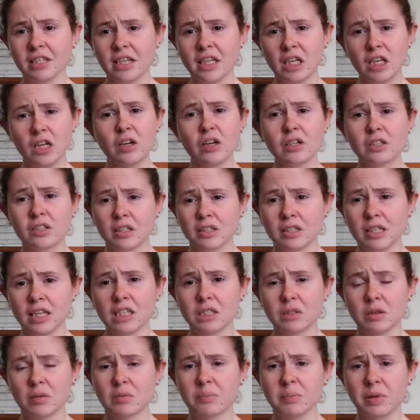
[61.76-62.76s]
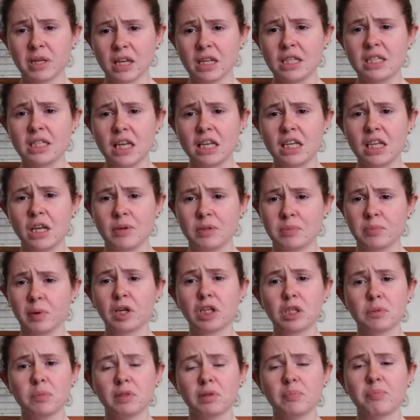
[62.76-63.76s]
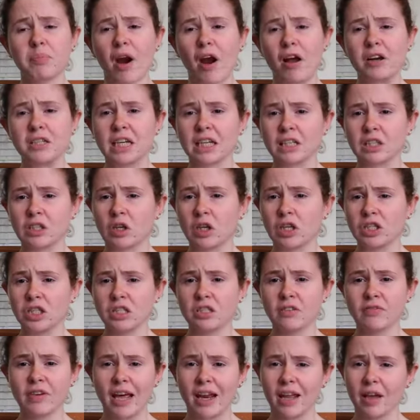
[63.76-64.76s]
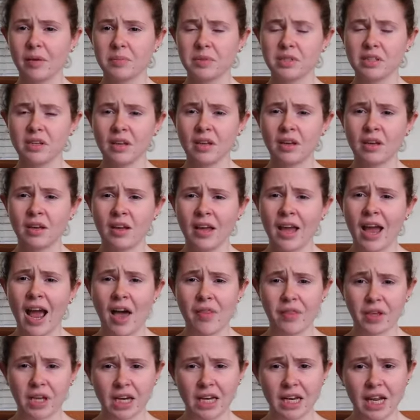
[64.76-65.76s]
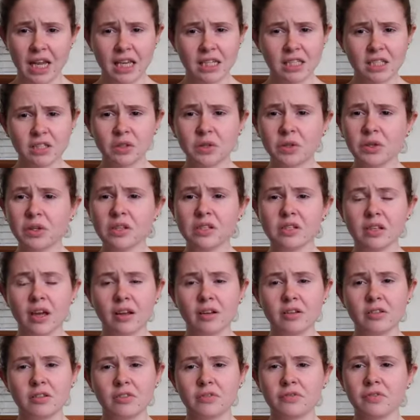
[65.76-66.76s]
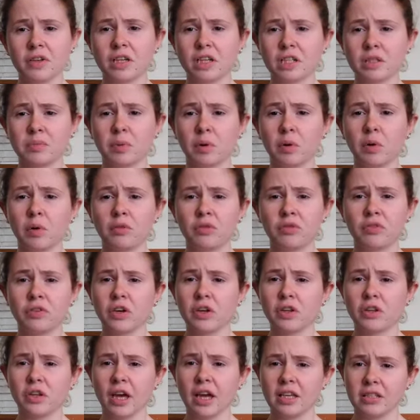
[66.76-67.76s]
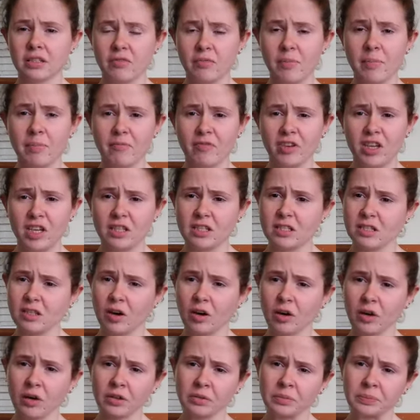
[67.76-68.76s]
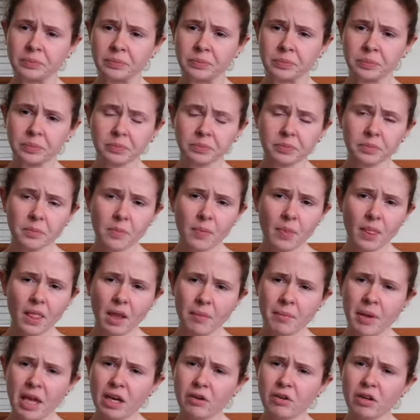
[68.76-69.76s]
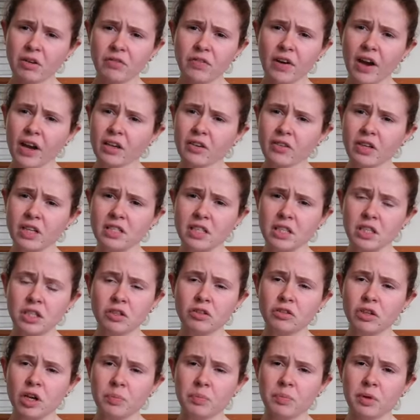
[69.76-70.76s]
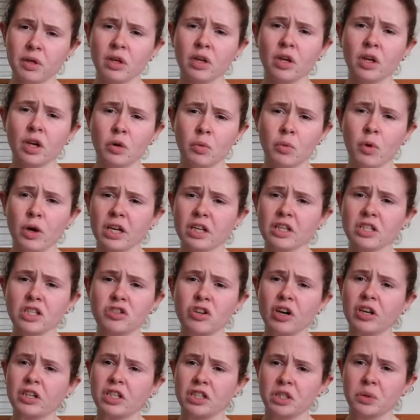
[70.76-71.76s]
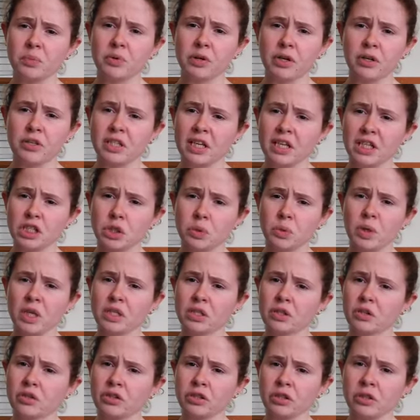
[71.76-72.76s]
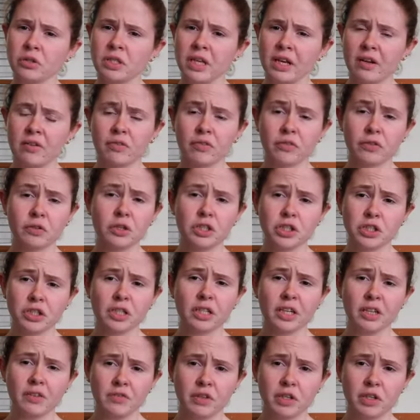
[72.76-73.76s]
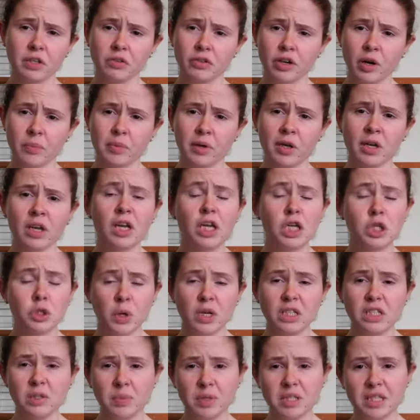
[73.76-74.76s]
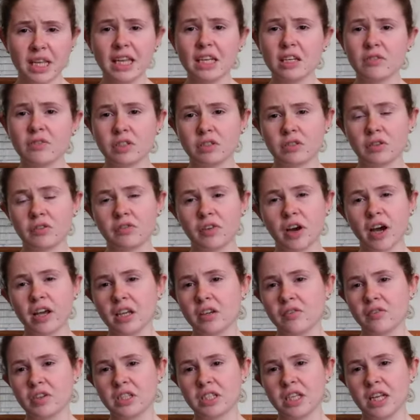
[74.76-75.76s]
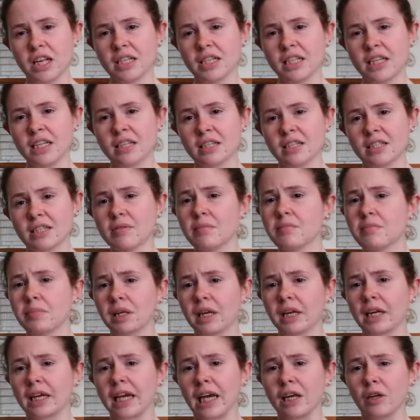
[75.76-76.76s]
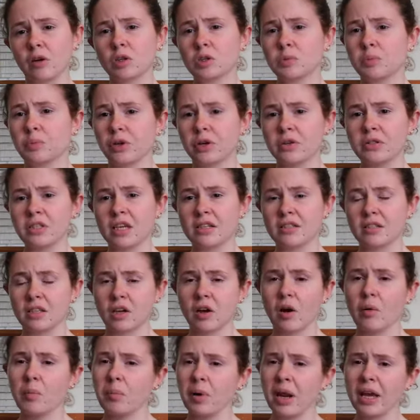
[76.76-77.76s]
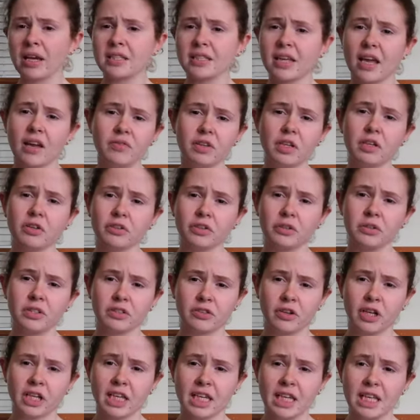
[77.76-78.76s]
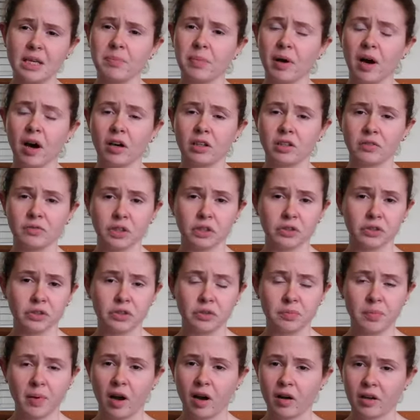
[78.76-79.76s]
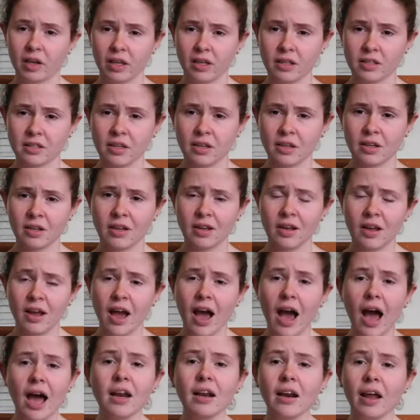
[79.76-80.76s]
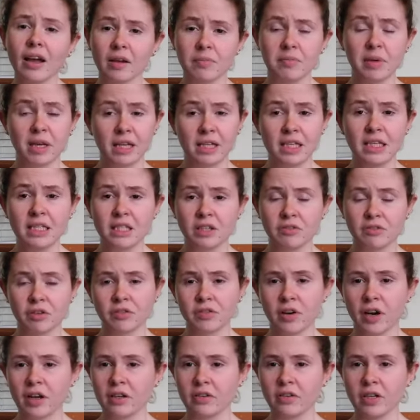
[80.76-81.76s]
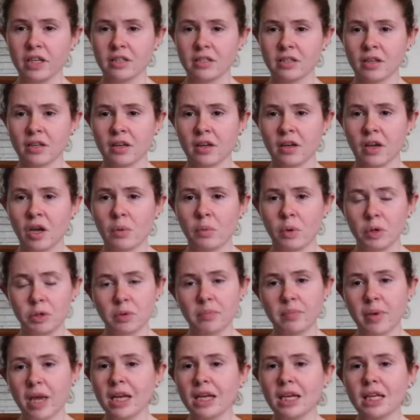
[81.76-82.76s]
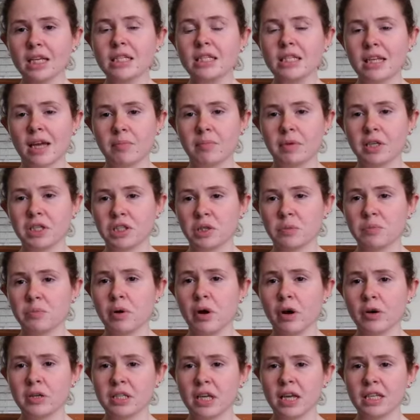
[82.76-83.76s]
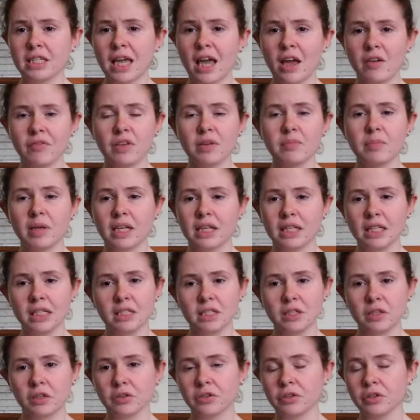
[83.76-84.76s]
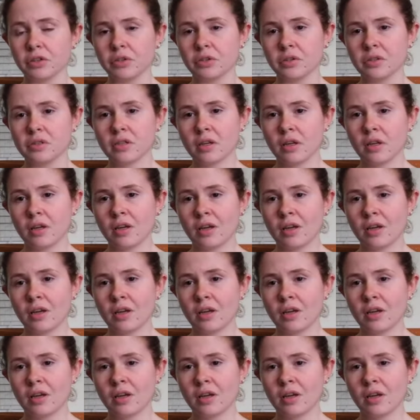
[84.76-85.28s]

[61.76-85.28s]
and it looks like this will continue as bottom of the barrel technology develops and the Canadian oil sands are explored further as a feedstock. Many refineries in Europe were constructed to process sweet crude, and unfortunately for Europe, 20% of its refining facilities are simple and cannot process the complex heavy crudes that are a key part of the crude market, unlike Middle Eastern refineries, which were mainly established to process heavy Middle Eastern crudes.